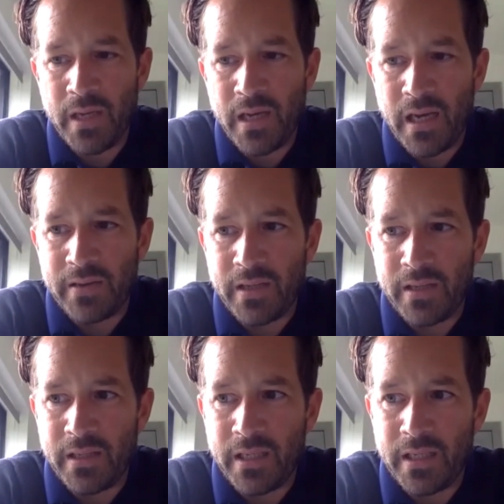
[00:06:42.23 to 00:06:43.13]
I think
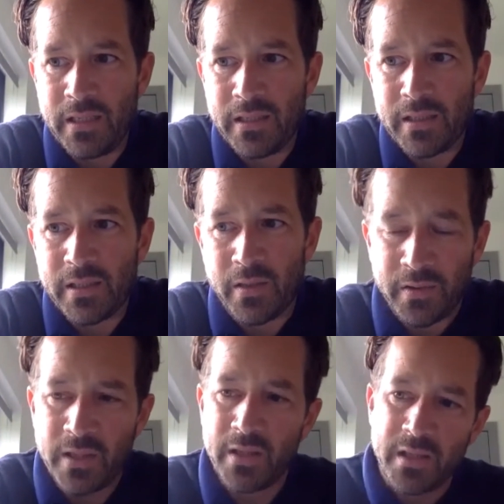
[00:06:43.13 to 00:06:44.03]

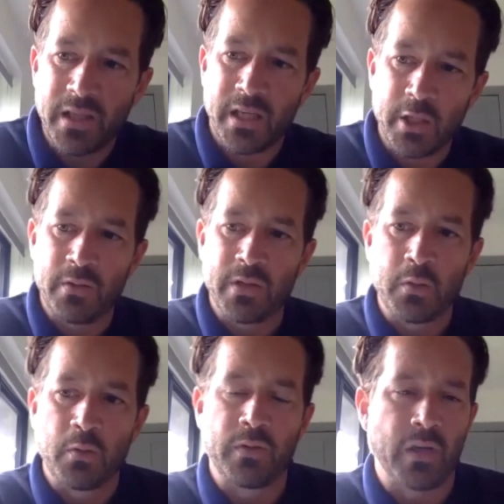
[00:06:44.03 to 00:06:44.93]
there's the using
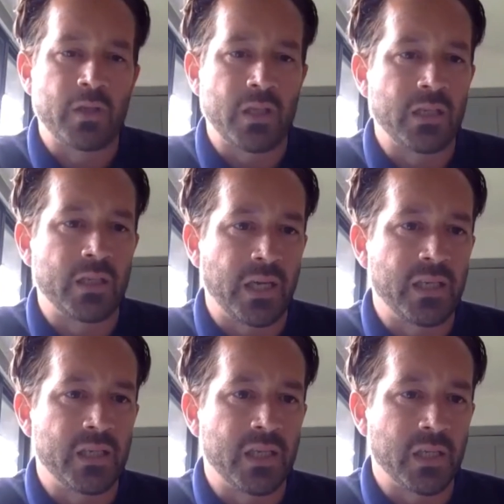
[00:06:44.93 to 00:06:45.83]
all of those standard
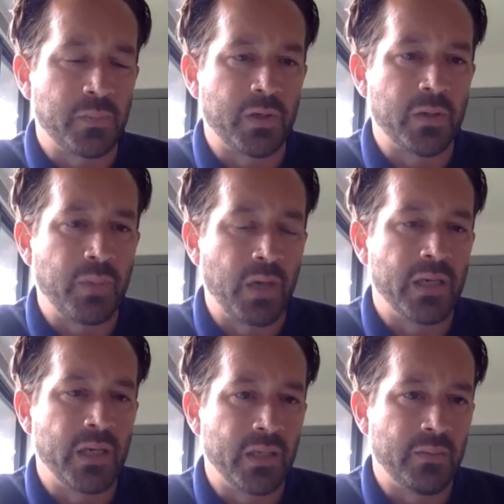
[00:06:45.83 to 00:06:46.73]
data sets, but
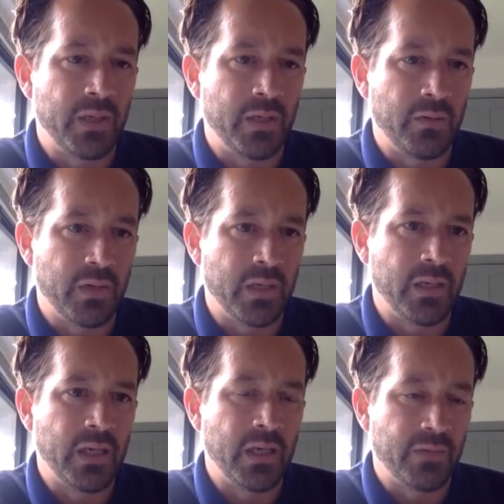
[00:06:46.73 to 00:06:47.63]
combining them in new and
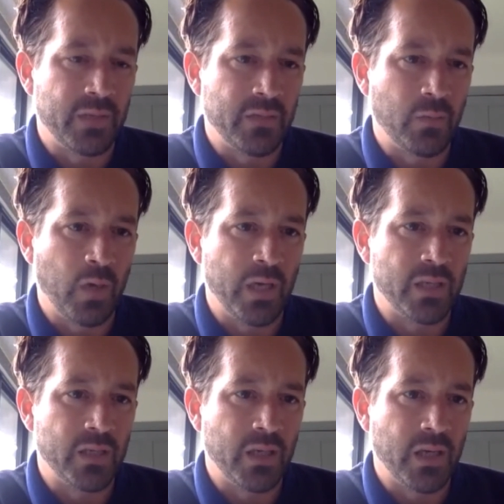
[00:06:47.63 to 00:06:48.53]
innovative ways,
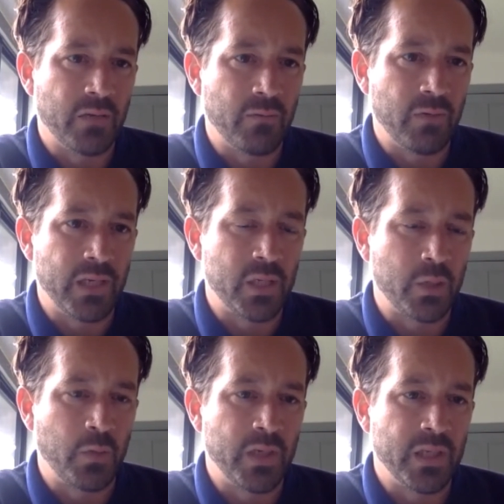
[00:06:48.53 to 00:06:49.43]
and really
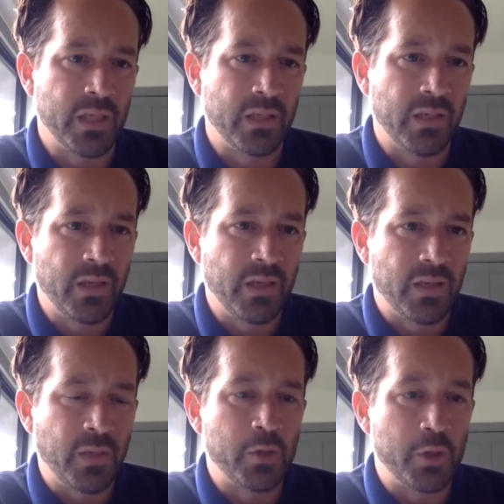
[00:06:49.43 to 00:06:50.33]
squeezing the
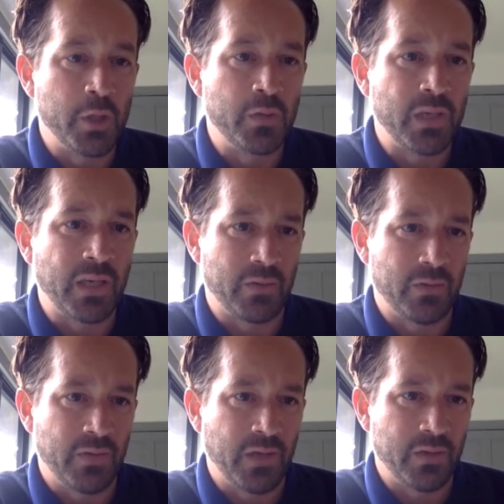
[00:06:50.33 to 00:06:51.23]
most juice out of
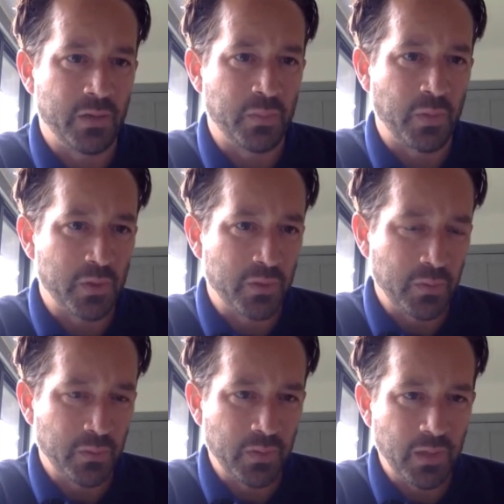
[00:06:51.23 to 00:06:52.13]
those as
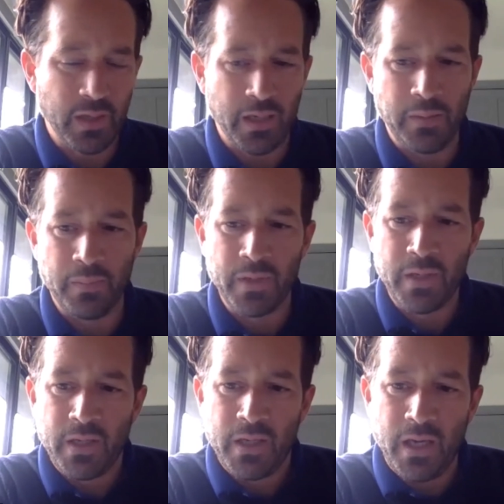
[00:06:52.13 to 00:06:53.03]
possible.
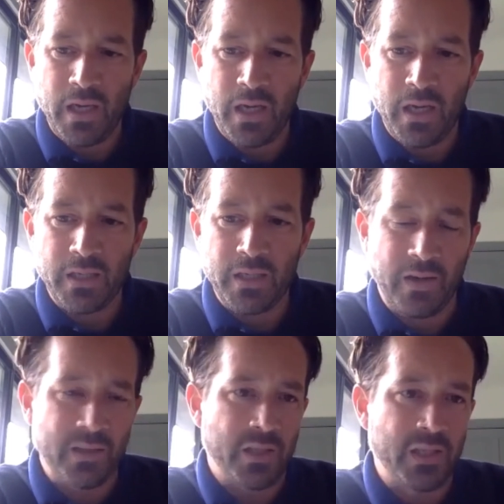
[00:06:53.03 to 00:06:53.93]
You know,
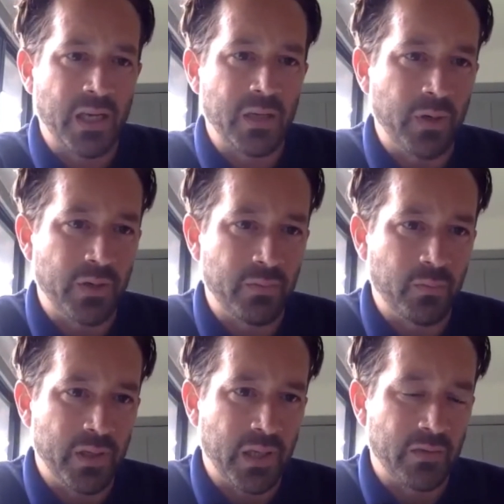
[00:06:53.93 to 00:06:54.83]
as I say, with
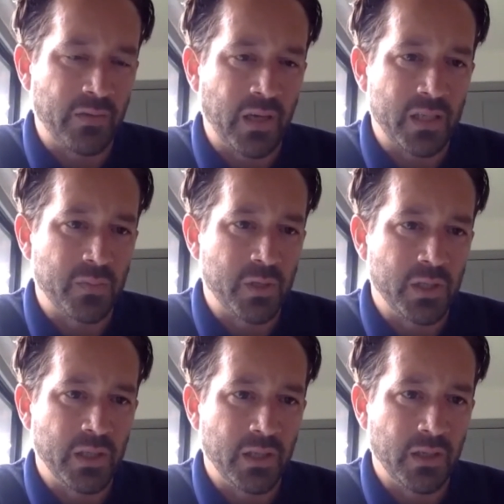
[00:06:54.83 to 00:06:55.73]
advanced
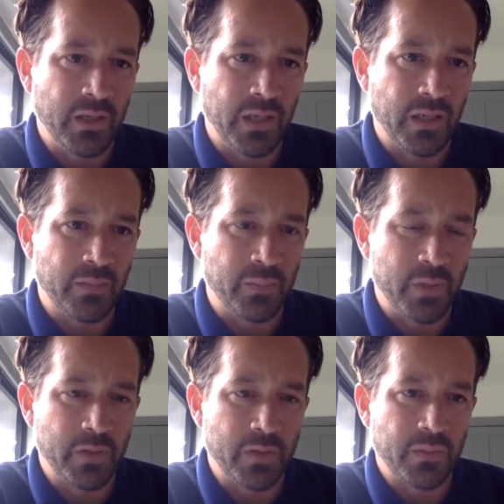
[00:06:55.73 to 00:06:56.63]
machine learning and
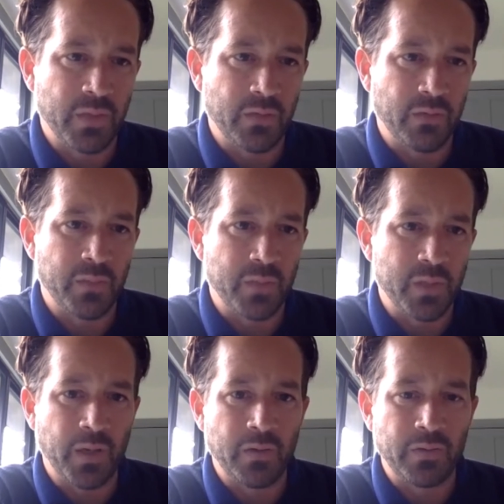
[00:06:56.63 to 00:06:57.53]
doing something really
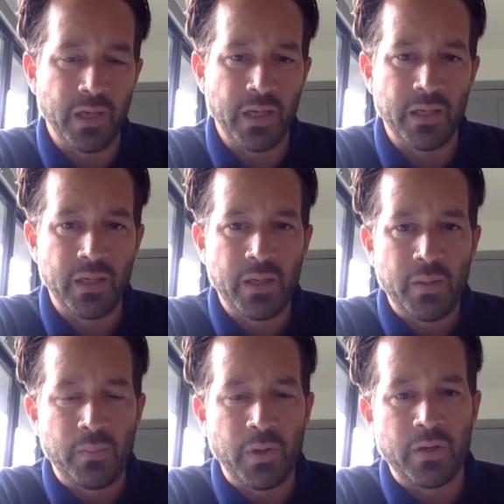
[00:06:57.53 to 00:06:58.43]
bespoke there.
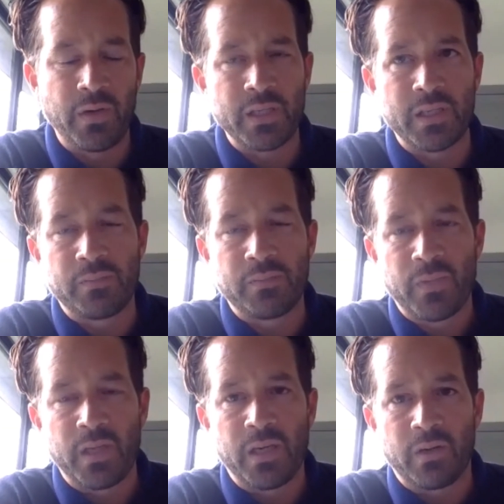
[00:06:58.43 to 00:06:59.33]
But there is,
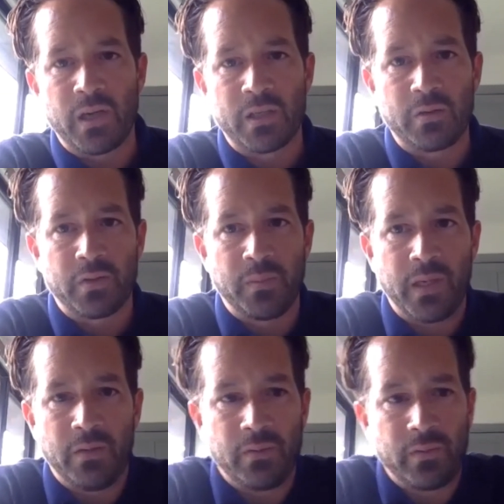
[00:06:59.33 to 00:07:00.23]
you know, I talked
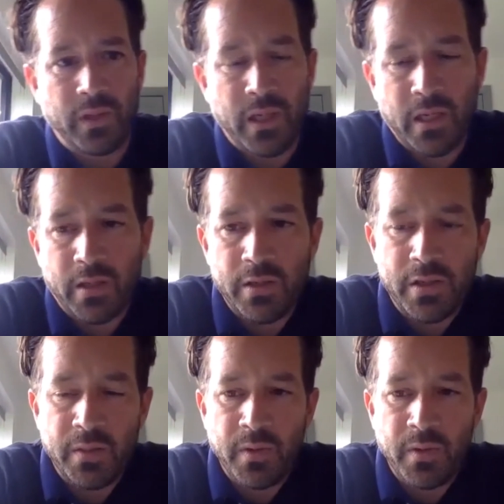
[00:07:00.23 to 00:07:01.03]
about the kind of consumer